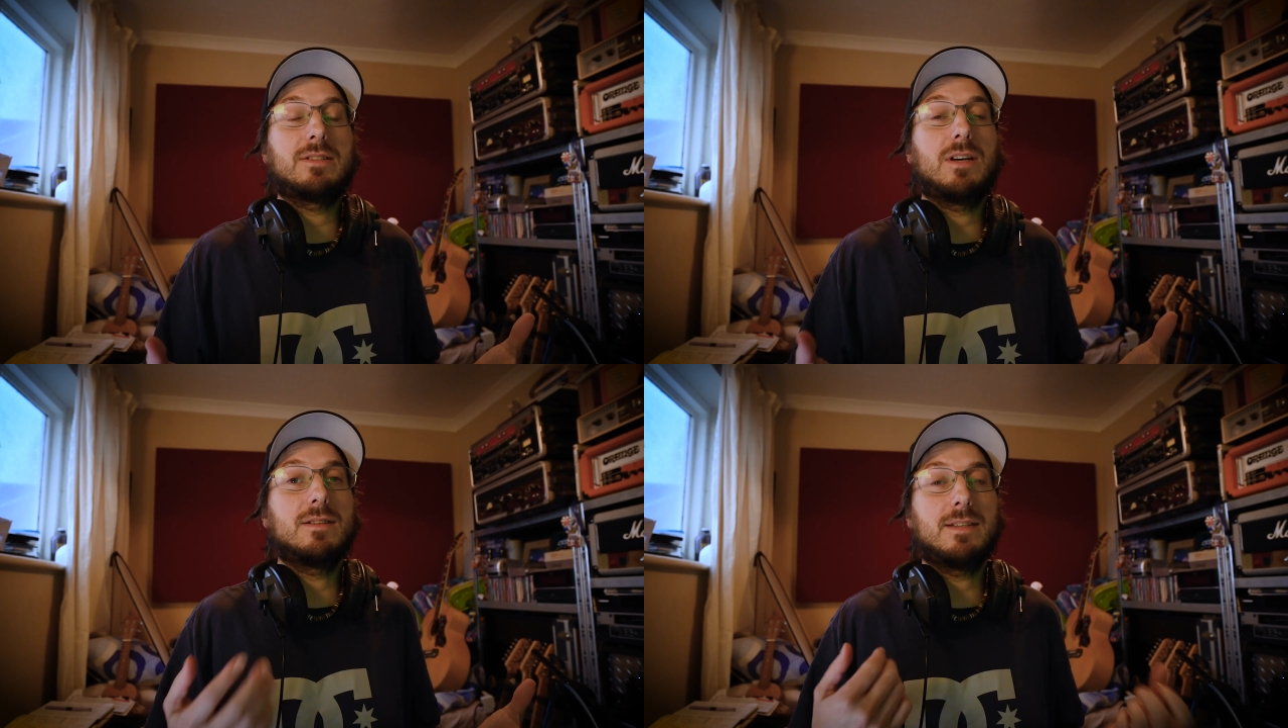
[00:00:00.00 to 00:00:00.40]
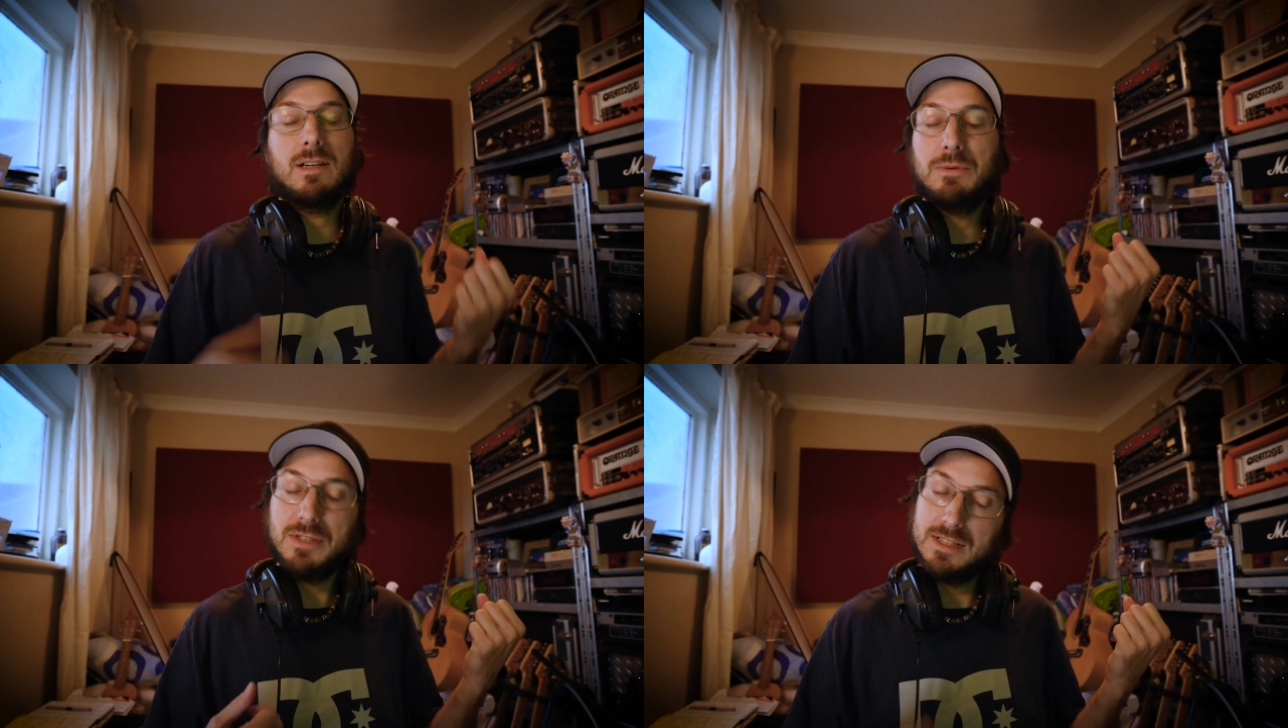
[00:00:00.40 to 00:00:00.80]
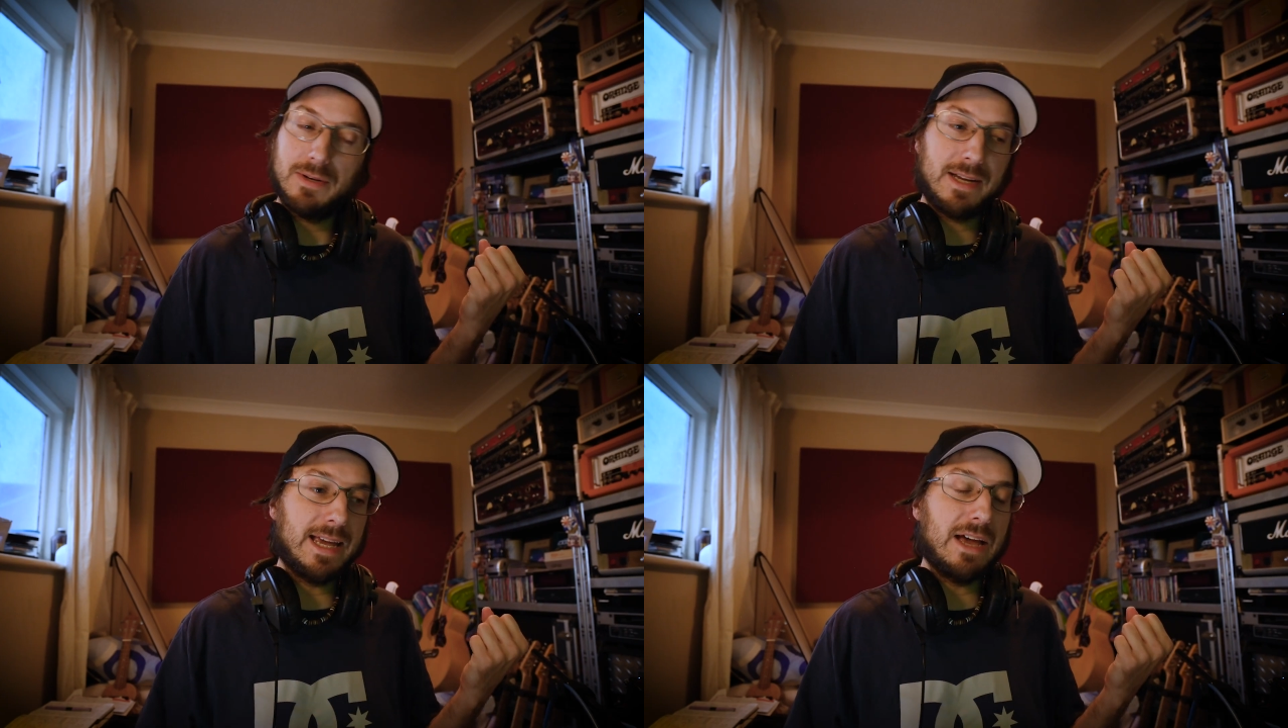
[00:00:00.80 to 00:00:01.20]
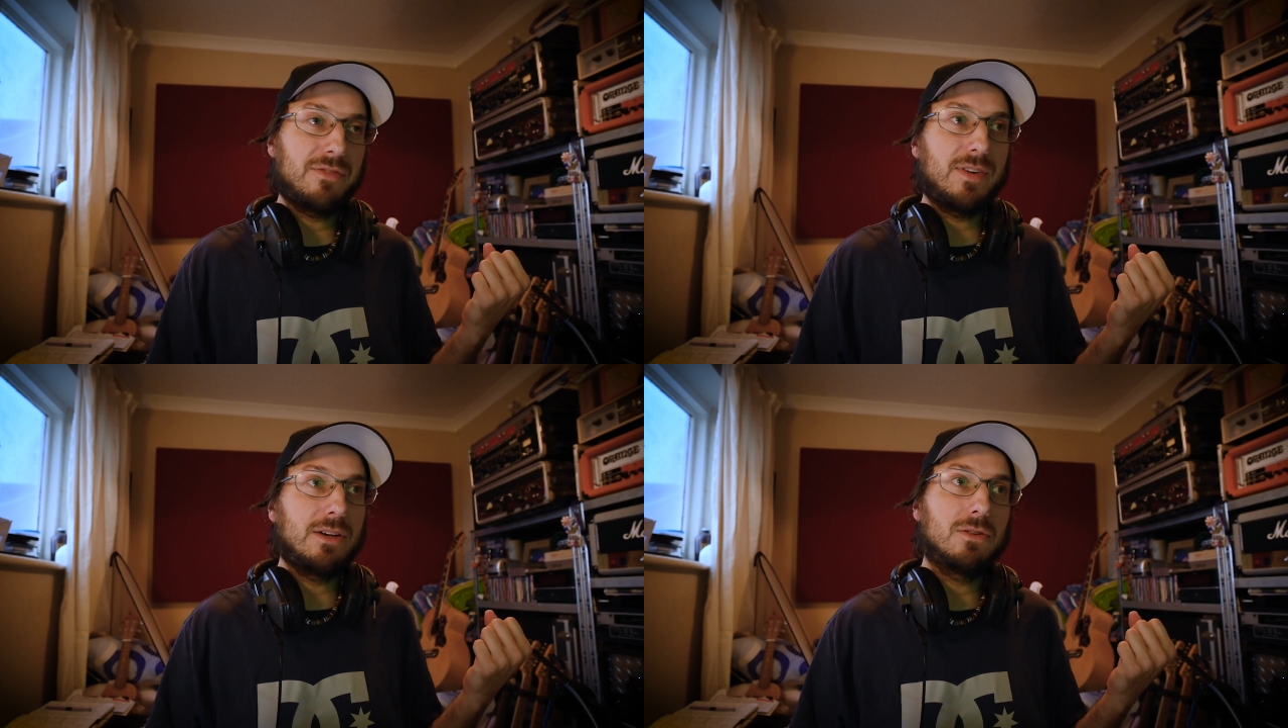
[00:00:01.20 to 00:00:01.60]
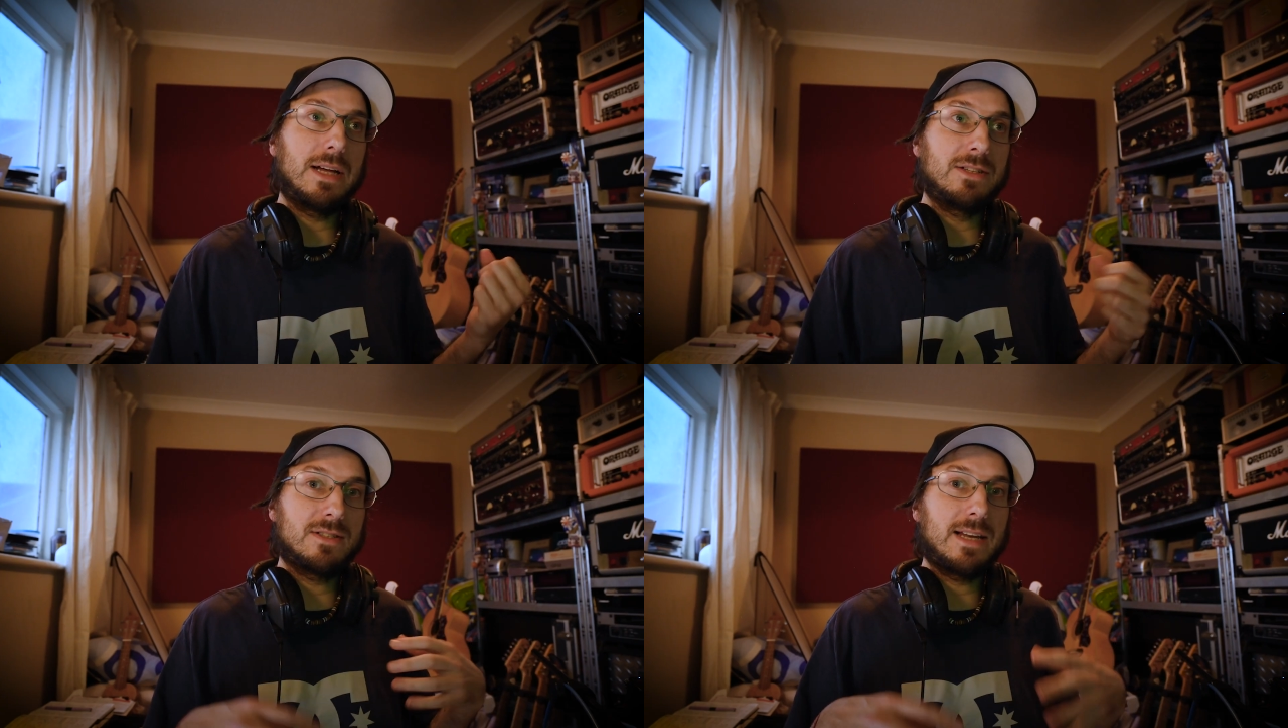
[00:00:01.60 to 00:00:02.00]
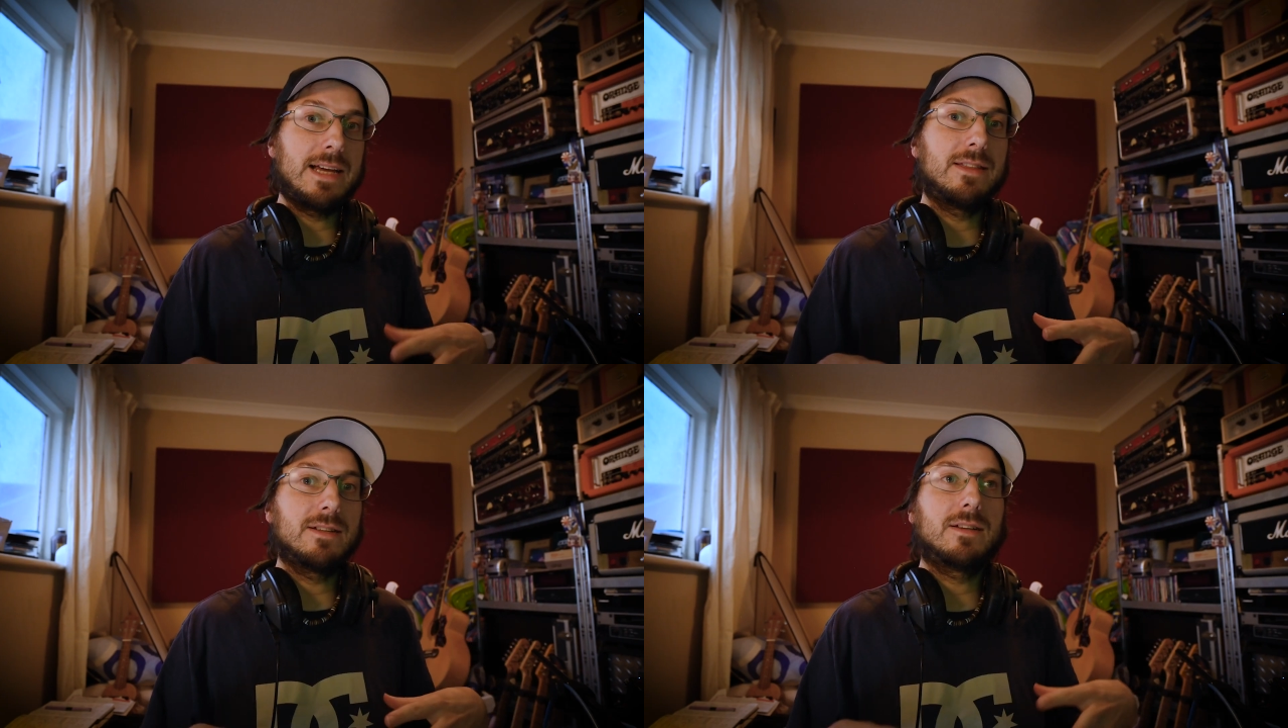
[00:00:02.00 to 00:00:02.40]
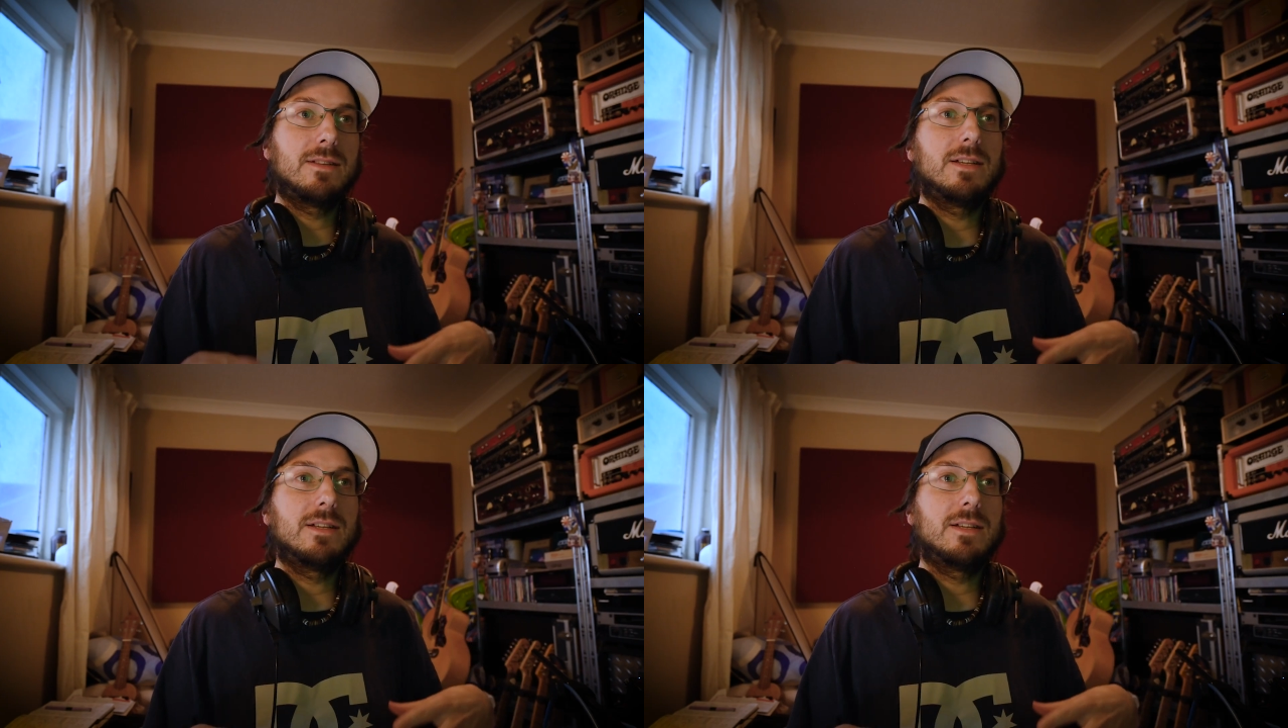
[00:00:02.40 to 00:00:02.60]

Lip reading: guitar signal, it was just so I could get a feel and just lay the